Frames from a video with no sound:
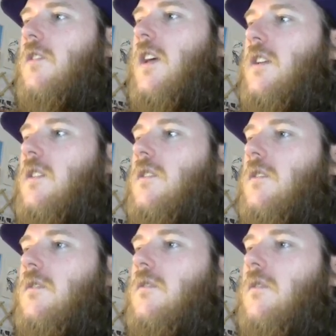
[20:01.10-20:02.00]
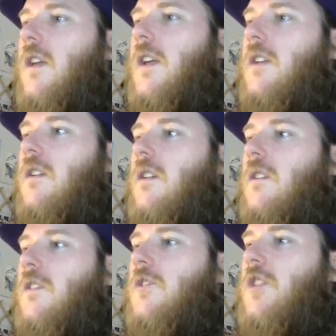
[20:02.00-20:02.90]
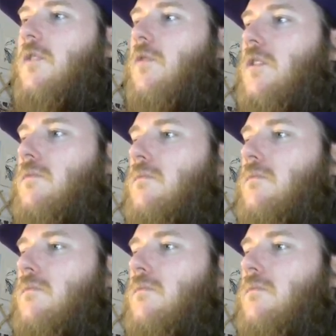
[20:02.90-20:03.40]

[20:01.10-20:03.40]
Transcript: deck, like a legit one.